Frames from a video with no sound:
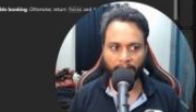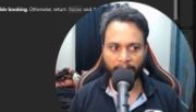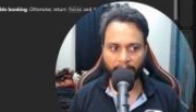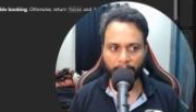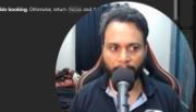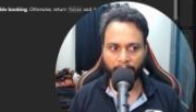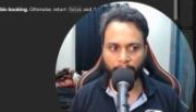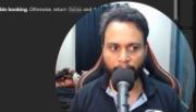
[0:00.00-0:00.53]
a
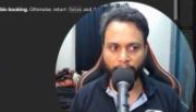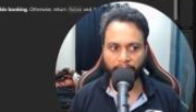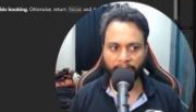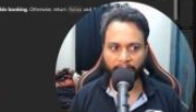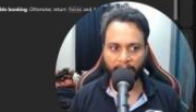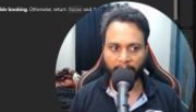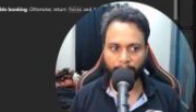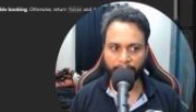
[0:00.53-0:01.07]
double
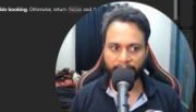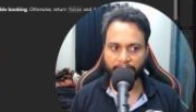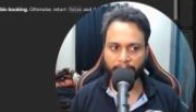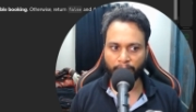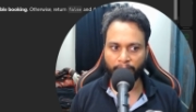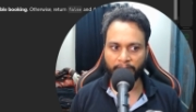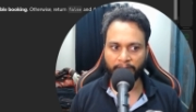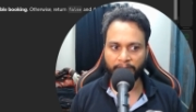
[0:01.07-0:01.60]
booking happens
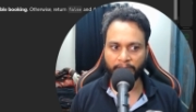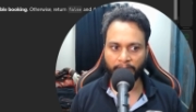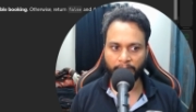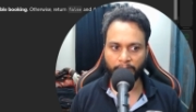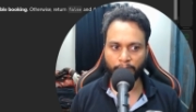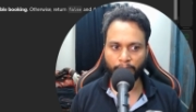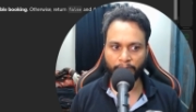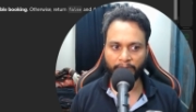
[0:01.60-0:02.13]
when
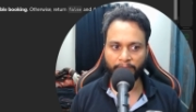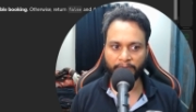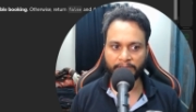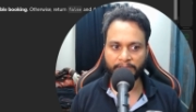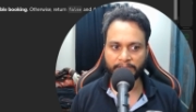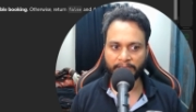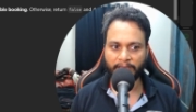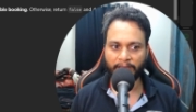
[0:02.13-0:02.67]
two
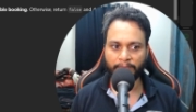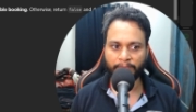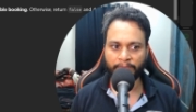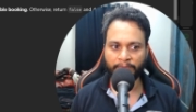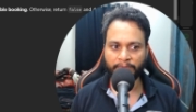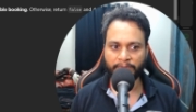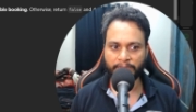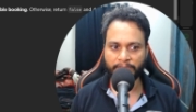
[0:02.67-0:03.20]
events have
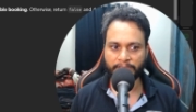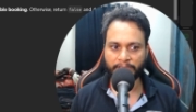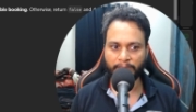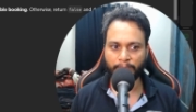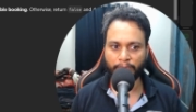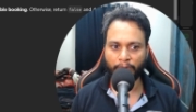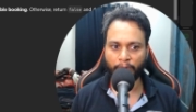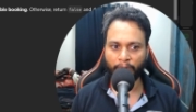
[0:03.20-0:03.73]

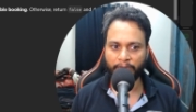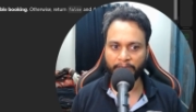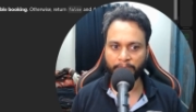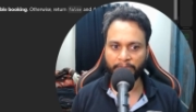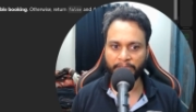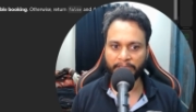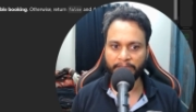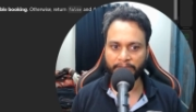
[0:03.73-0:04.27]
some
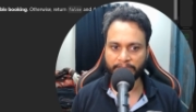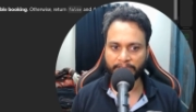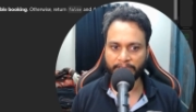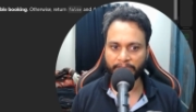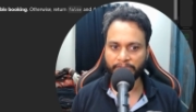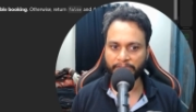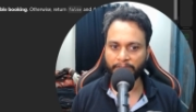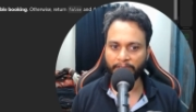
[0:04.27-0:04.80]
non-empty
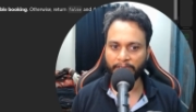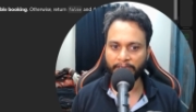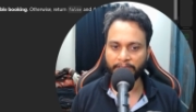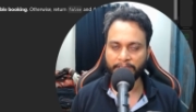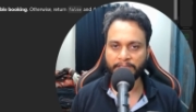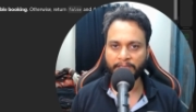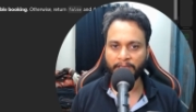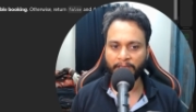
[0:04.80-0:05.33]
intersection that
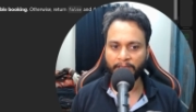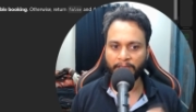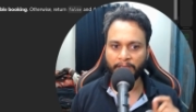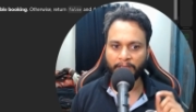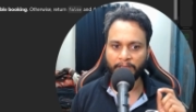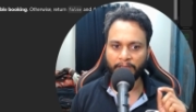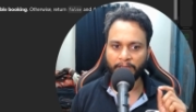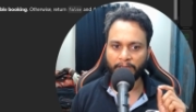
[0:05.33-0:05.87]
is
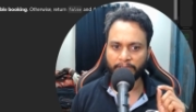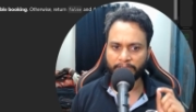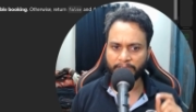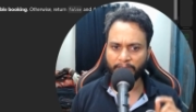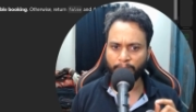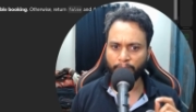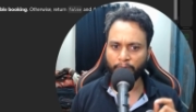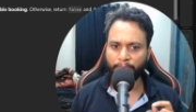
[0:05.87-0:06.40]
uh,
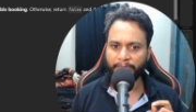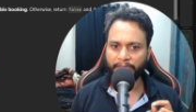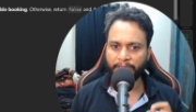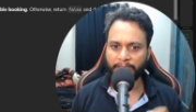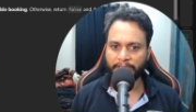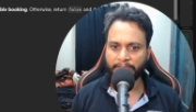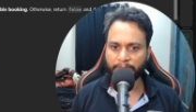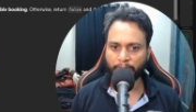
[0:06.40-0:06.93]
some
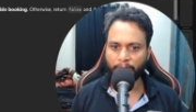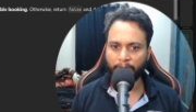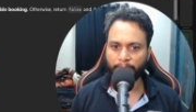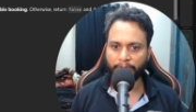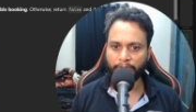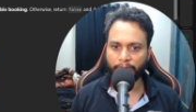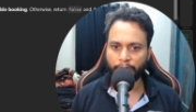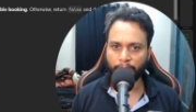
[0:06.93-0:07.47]
moment is
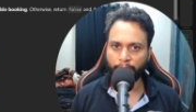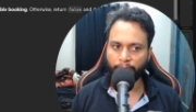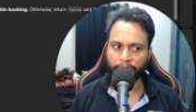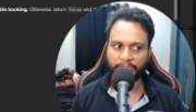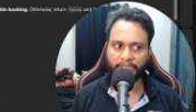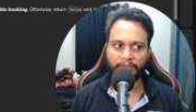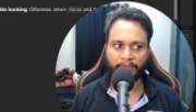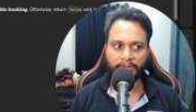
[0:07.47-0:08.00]
common to
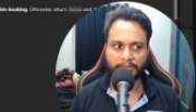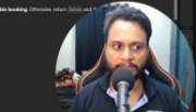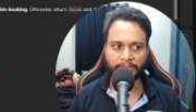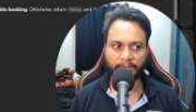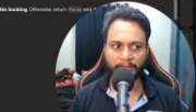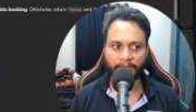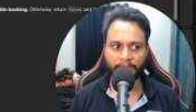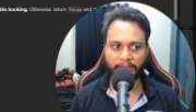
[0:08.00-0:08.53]
both events
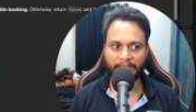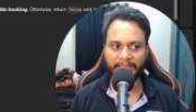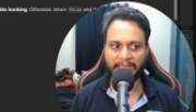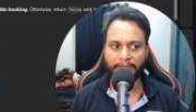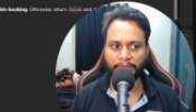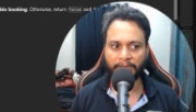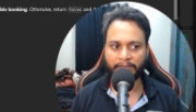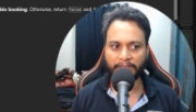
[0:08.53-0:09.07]
the
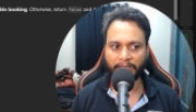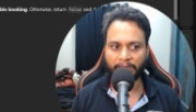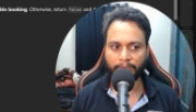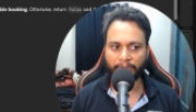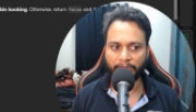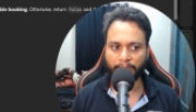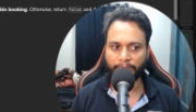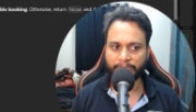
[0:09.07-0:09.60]
event can
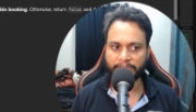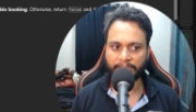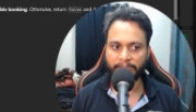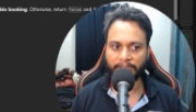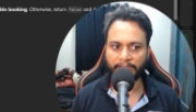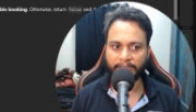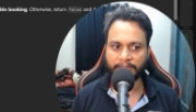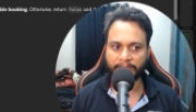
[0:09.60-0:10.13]
be
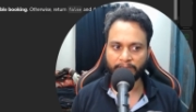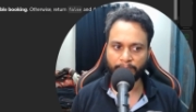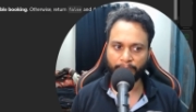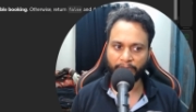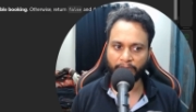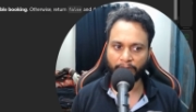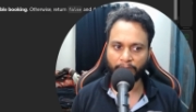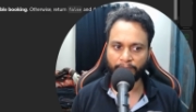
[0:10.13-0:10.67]
represented as a
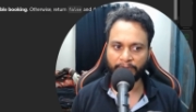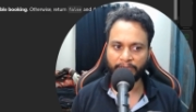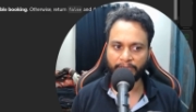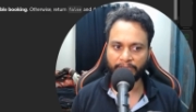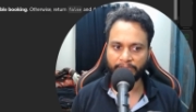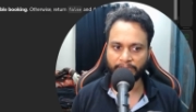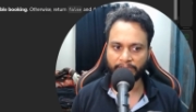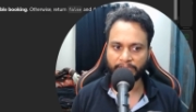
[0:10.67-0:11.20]
pair of
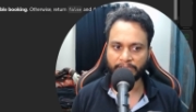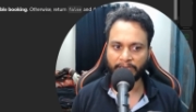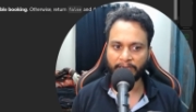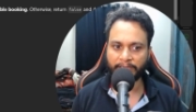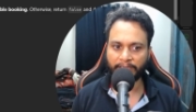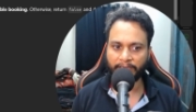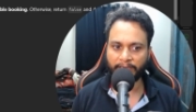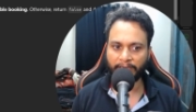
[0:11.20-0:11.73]
integers
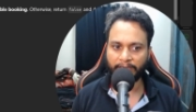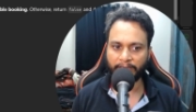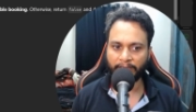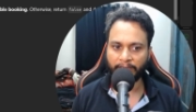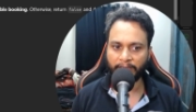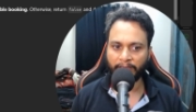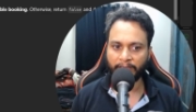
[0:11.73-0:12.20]
start and end